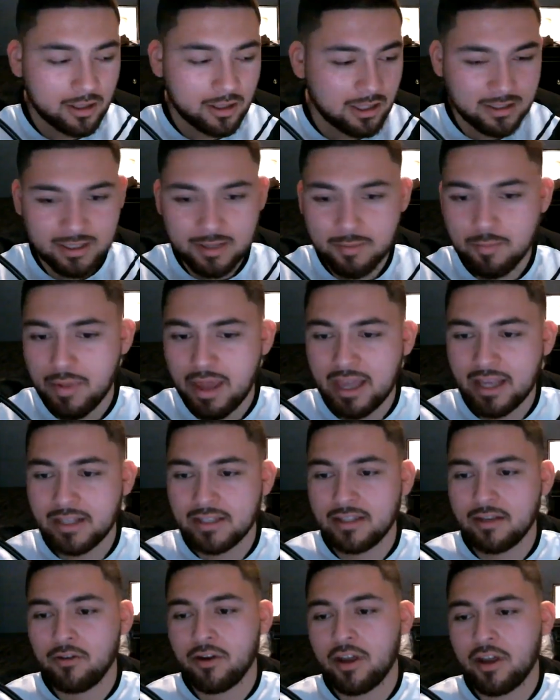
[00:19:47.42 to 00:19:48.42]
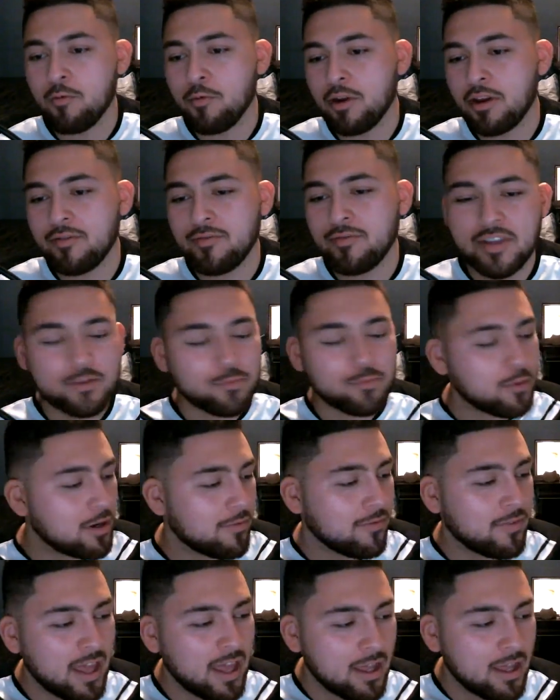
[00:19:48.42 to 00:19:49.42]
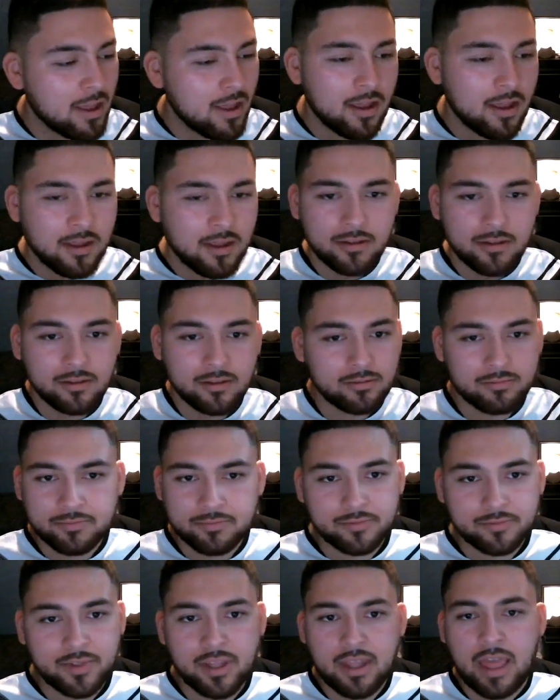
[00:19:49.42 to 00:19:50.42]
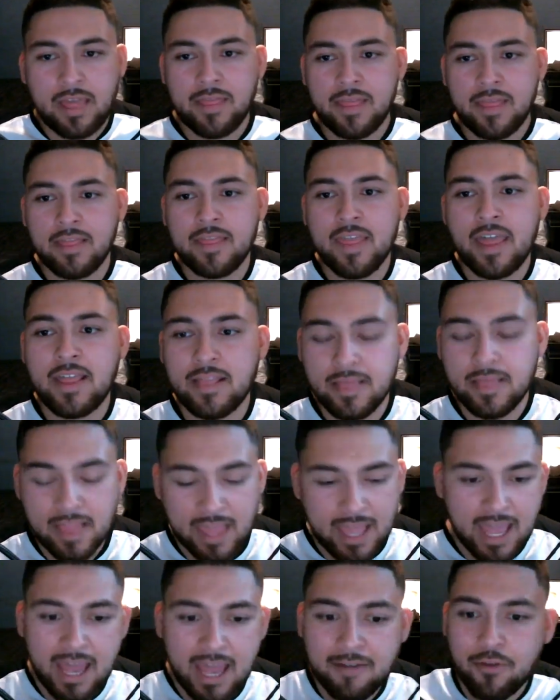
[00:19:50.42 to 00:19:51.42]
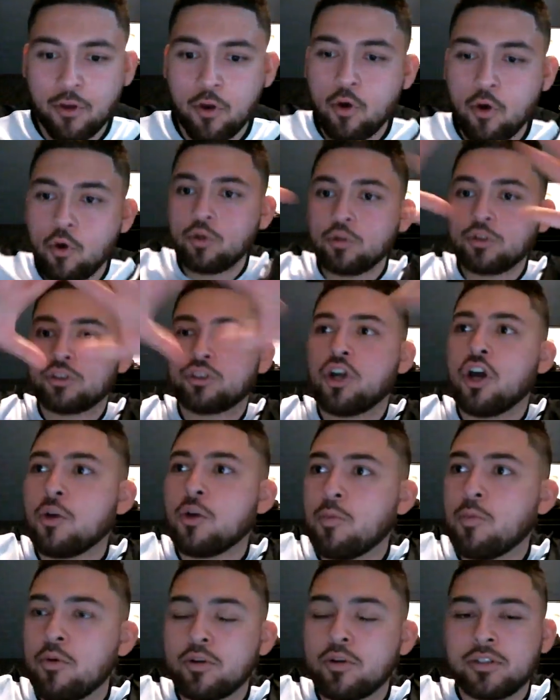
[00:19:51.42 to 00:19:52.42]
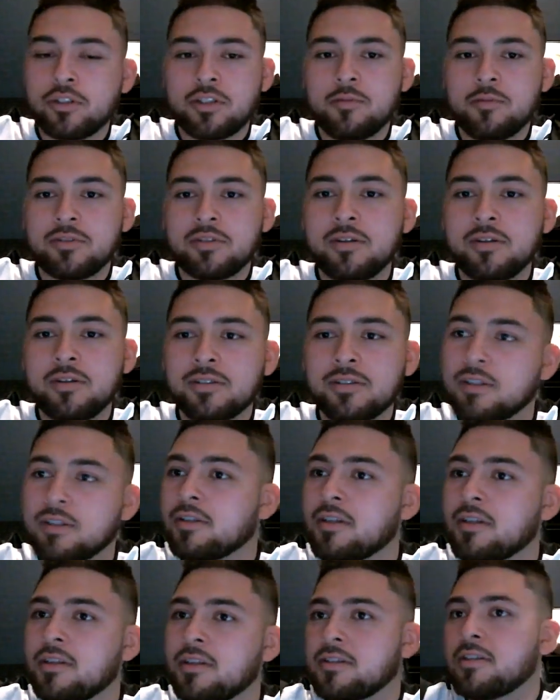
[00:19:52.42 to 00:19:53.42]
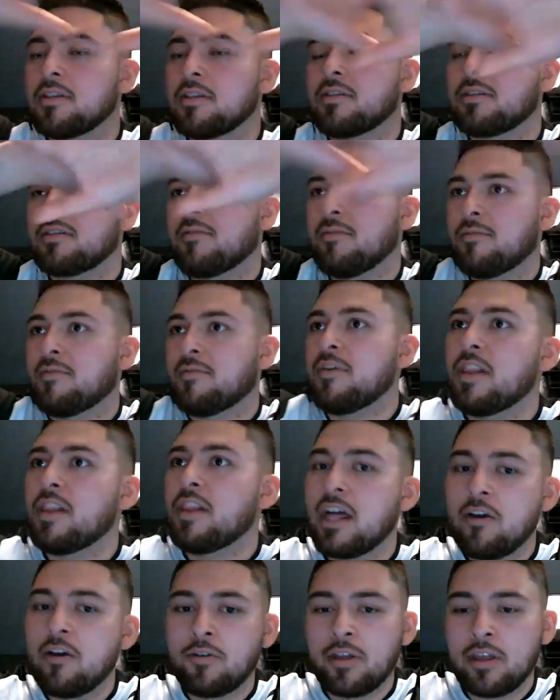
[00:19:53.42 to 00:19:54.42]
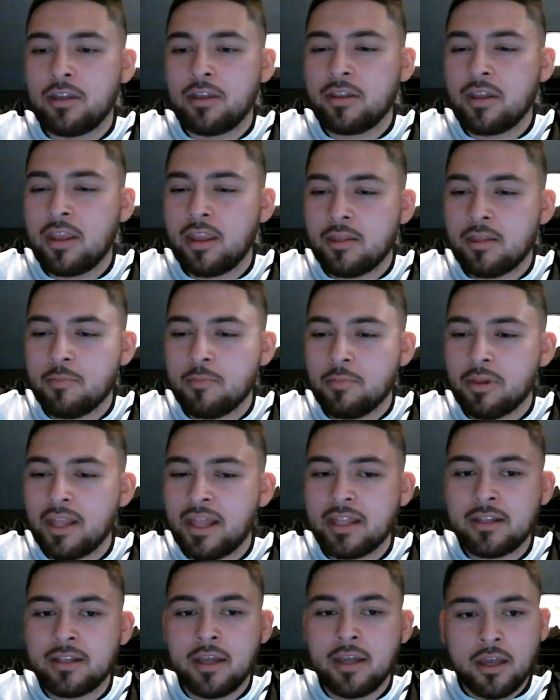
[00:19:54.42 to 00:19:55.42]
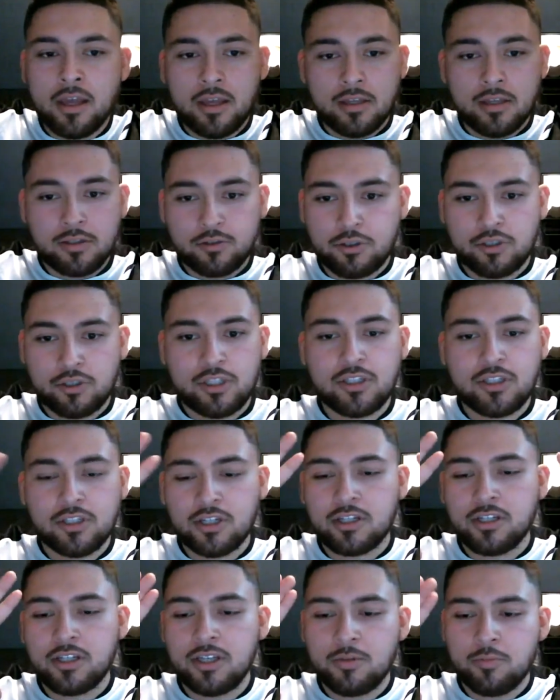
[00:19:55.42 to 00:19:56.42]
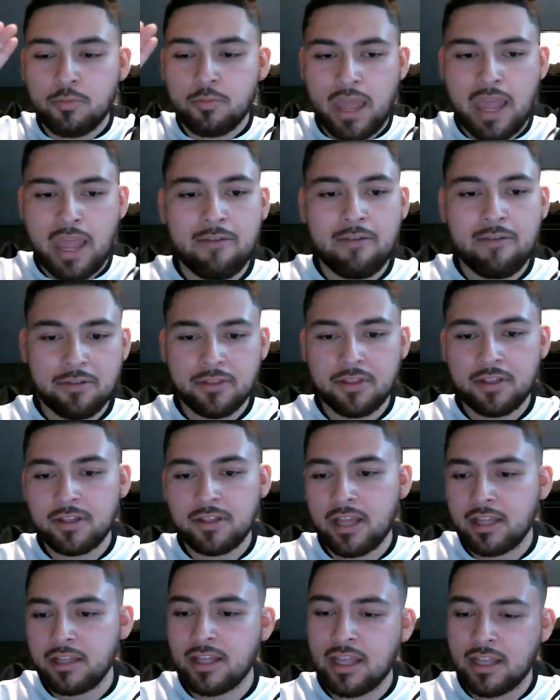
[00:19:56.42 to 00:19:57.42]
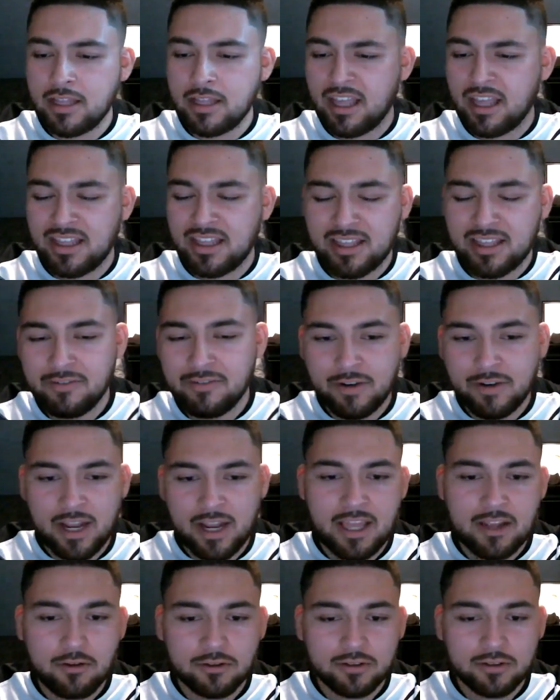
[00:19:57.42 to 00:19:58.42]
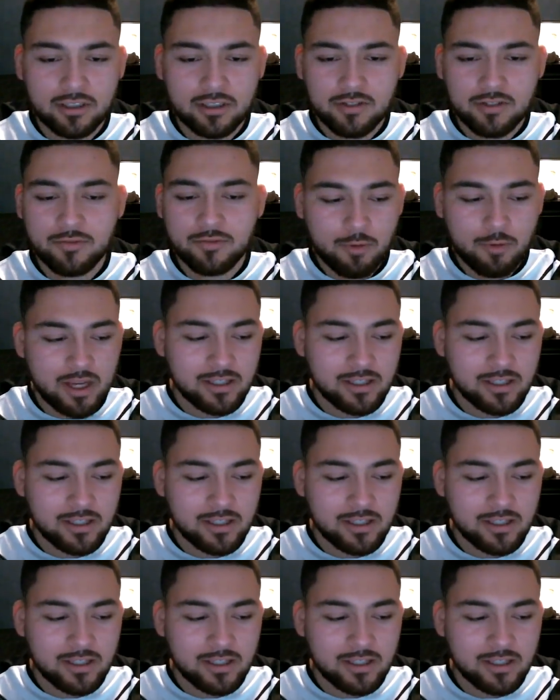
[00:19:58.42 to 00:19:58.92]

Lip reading: sit back and say, okay, what if this, what if that. They have the whole chalkboard to themselves to fill out and plan strategically everything in different angles in different ways.